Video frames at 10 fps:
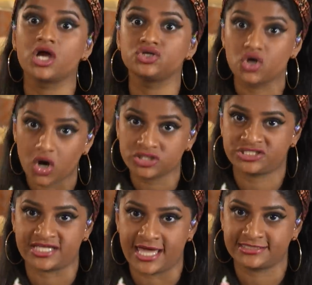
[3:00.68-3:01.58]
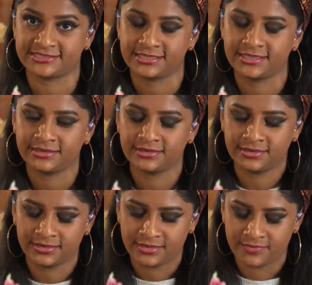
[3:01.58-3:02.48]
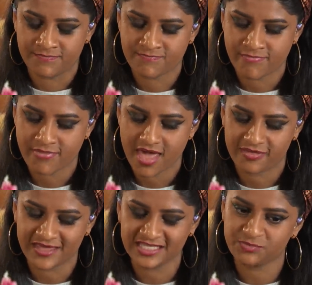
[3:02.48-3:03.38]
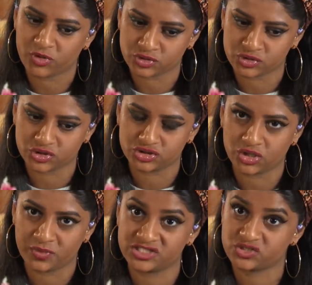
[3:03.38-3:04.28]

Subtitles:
and yours says these buns could do with a